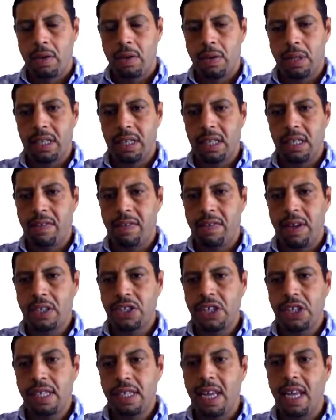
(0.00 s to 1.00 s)
quadratic
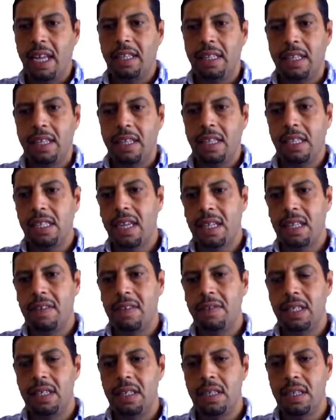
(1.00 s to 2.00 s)
functions, and in this
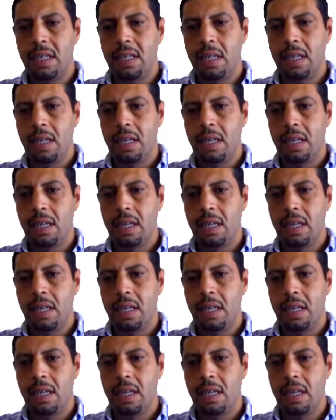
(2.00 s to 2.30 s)
activity